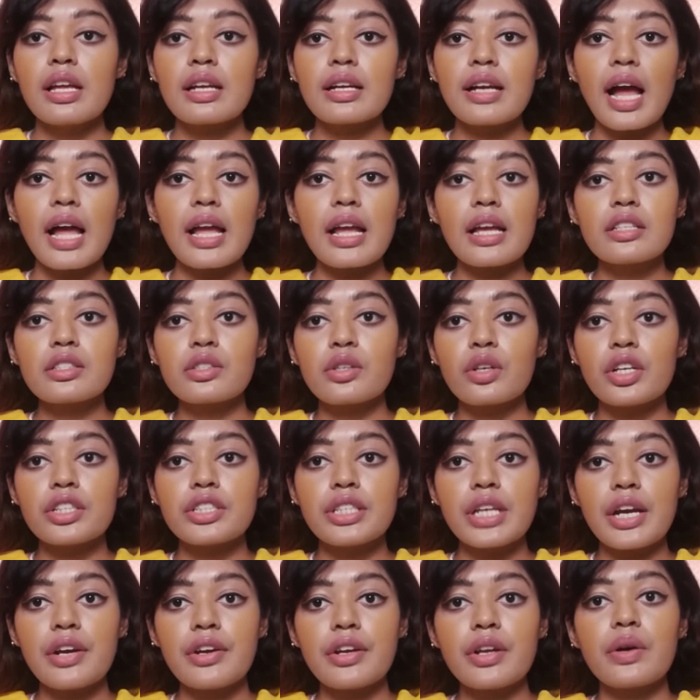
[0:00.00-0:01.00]
Kaya
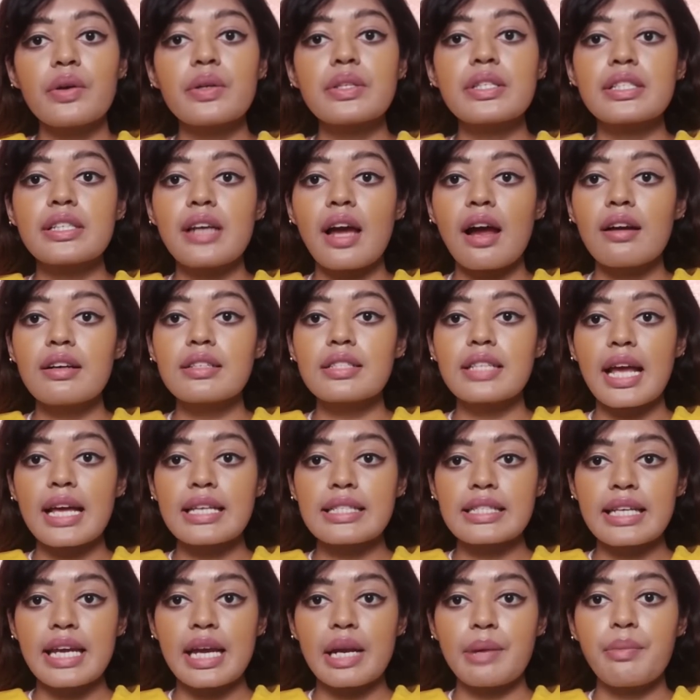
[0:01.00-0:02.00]
Scodelario stars
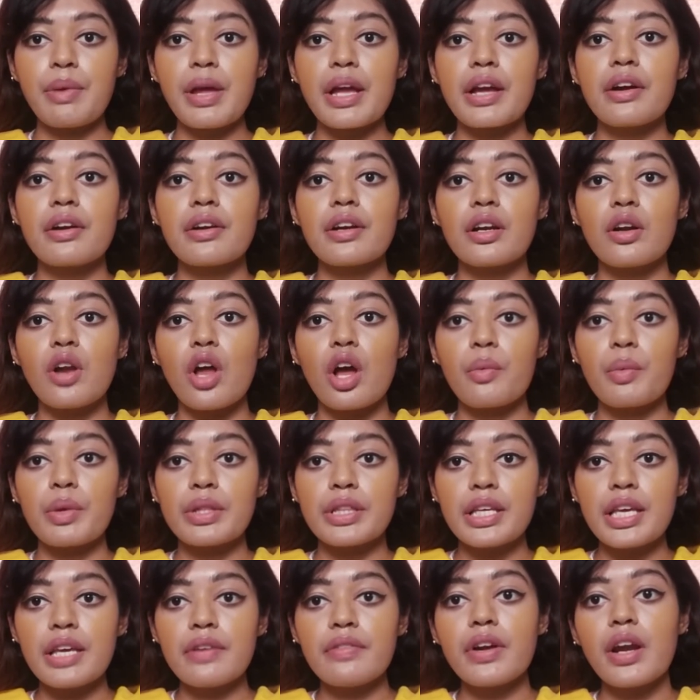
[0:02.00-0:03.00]
as Kit Baker along with
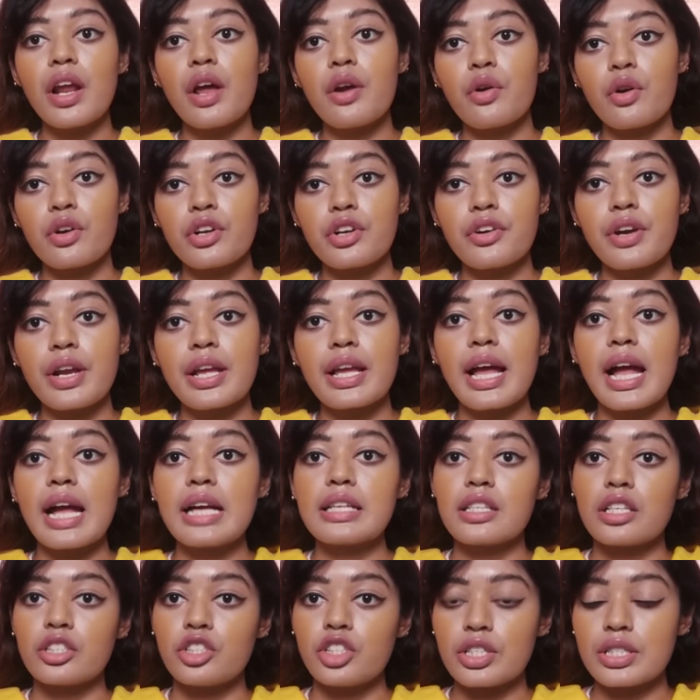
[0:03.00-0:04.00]
Evan Roderick
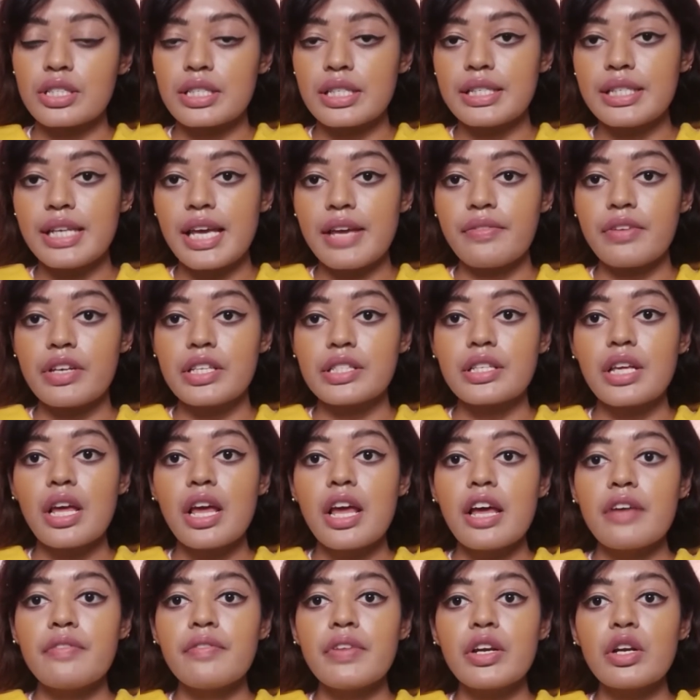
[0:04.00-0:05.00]
as Justin Davis.
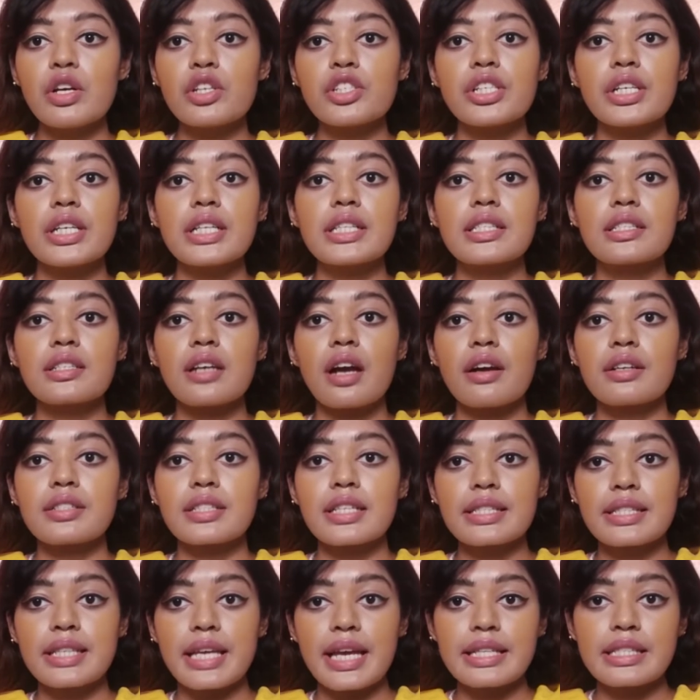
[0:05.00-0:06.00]
Willow Shields stars
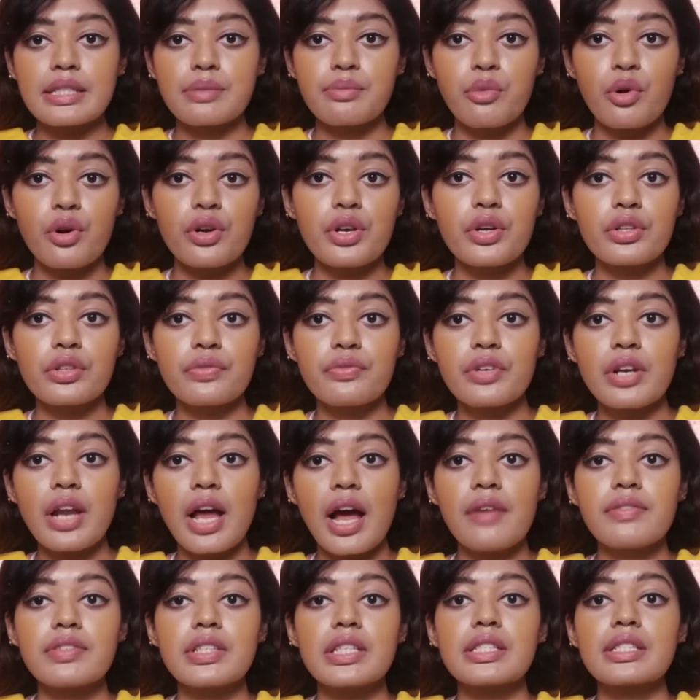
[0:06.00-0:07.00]
as Kate's more youthful
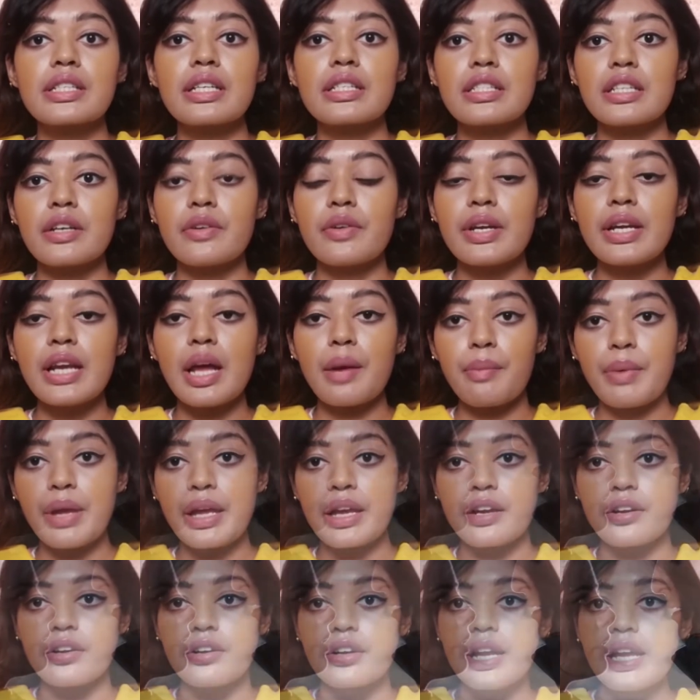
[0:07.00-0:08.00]
half-sister Serena
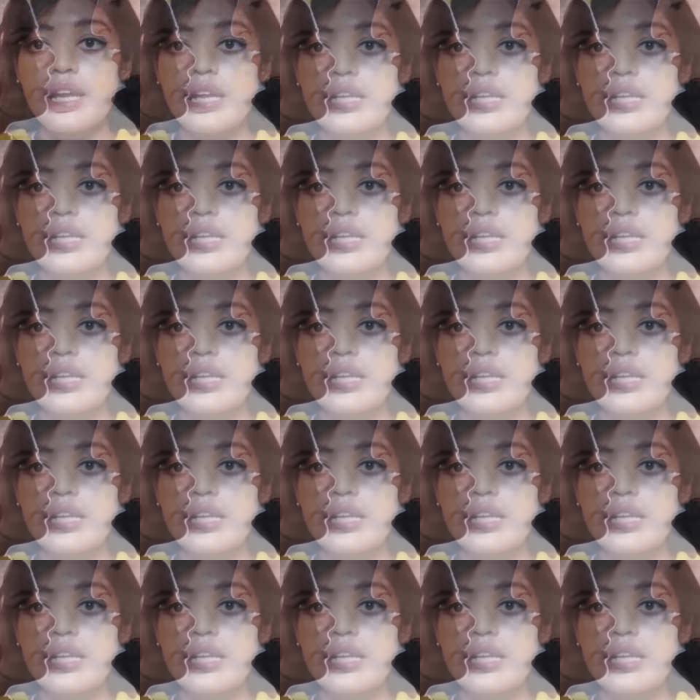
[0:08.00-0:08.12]
Baker.